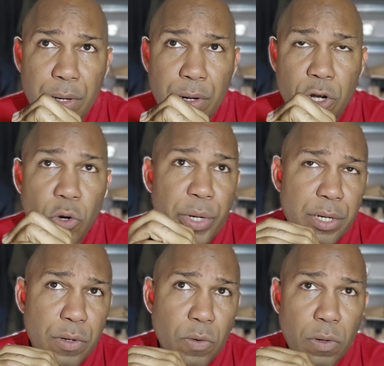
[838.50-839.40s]

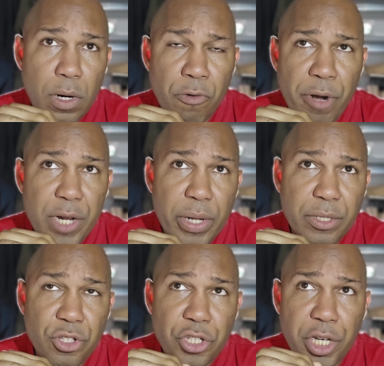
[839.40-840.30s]
Cohen already
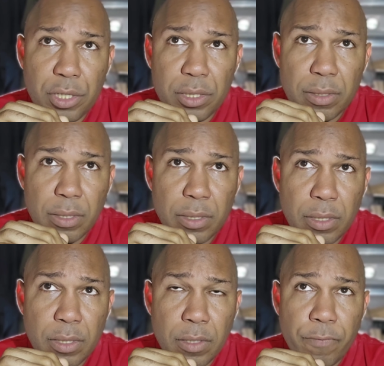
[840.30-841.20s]
went to jail
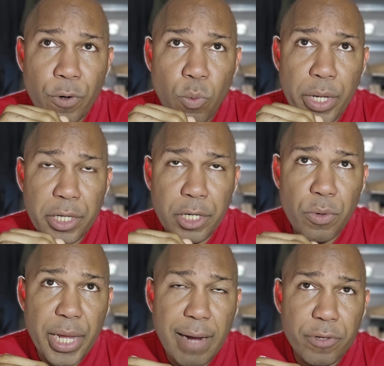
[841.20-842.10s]
for what they're
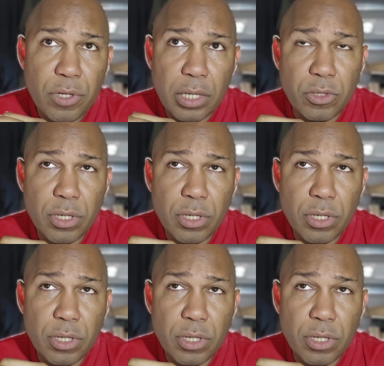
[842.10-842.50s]
going after Donald